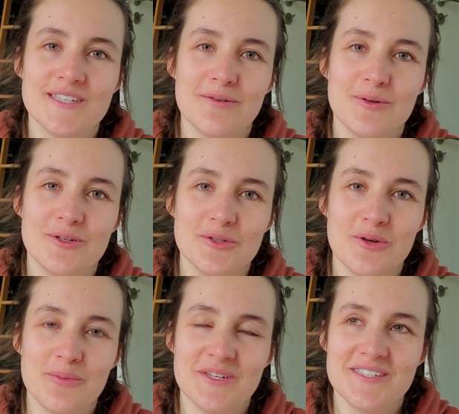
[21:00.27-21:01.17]
I've learned
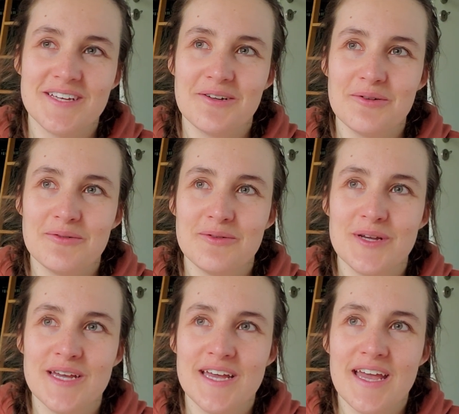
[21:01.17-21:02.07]
about myself
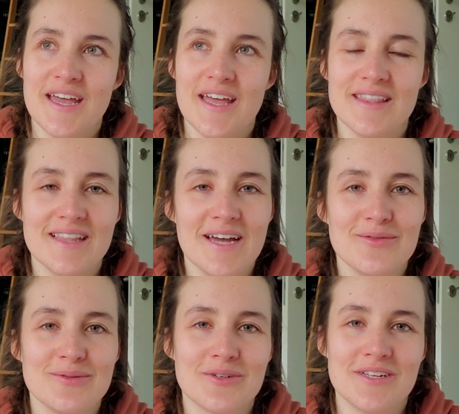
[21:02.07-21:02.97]
and the life
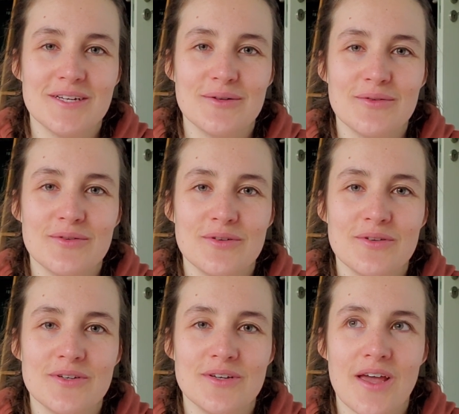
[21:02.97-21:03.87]
I want to live
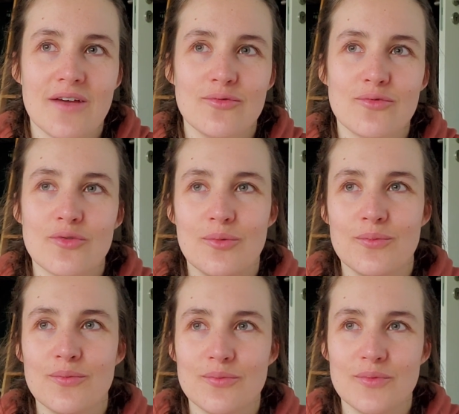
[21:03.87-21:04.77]

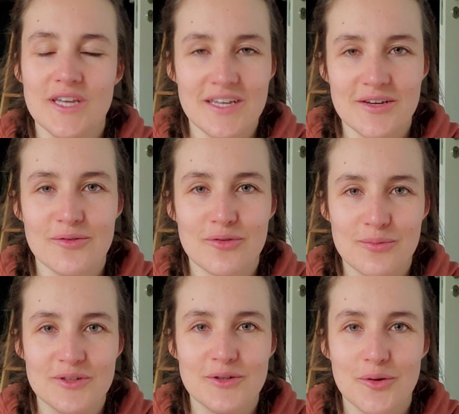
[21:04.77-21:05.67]
from here, from
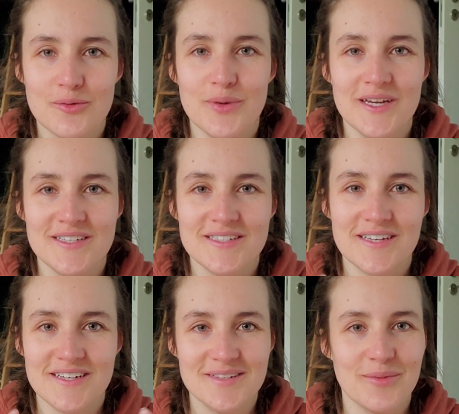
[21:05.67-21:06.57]
this home base
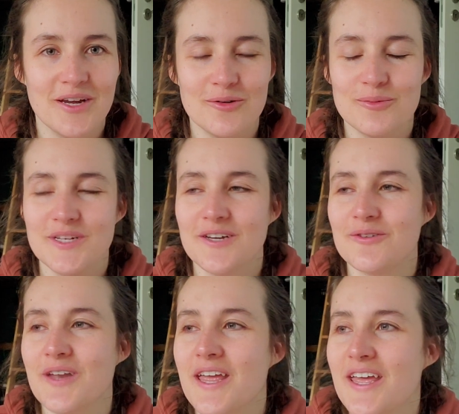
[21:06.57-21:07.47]
and in my
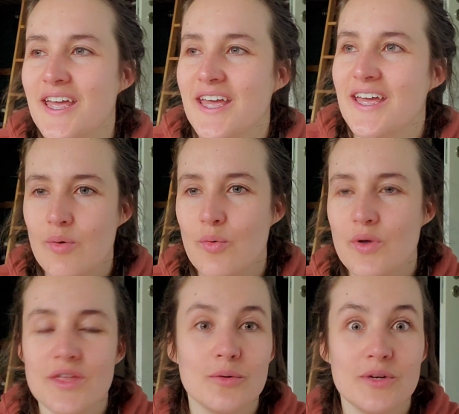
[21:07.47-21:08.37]
hometown,
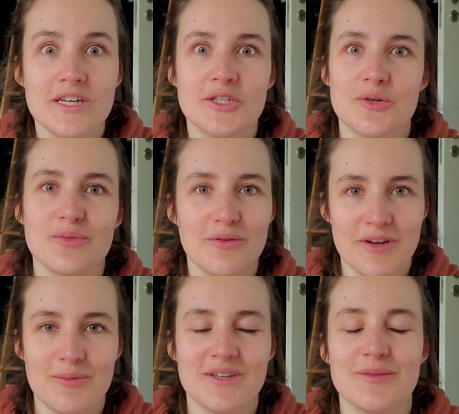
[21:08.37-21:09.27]
within reach of my
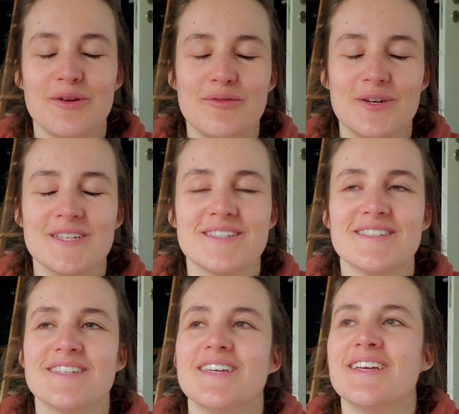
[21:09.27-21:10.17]
family, my
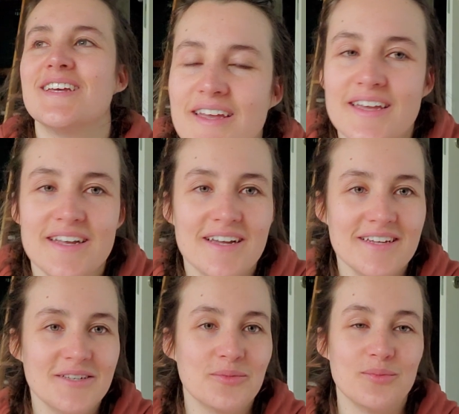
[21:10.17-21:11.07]
friends. And I
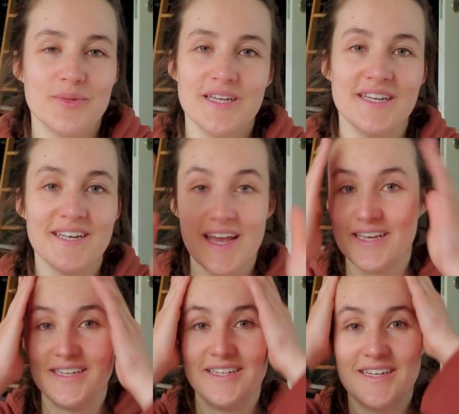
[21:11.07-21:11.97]
am
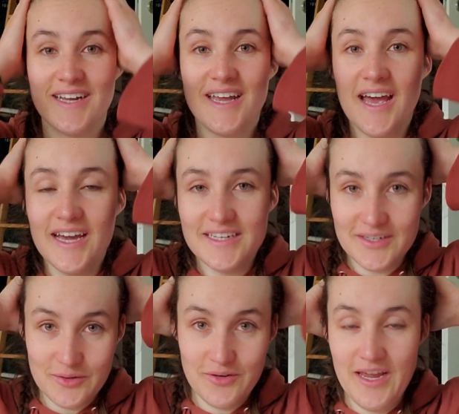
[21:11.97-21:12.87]
knackered. I did
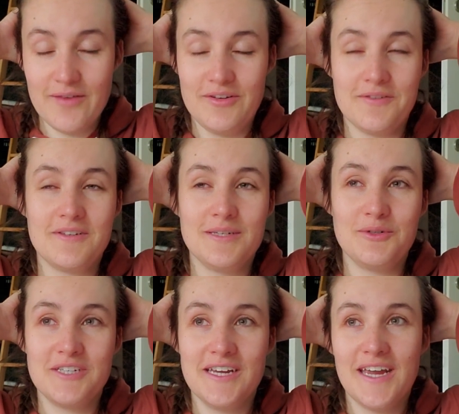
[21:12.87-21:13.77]
not have enough sleep
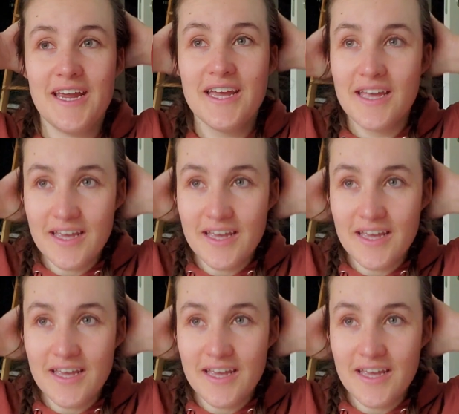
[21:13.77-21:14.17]
today.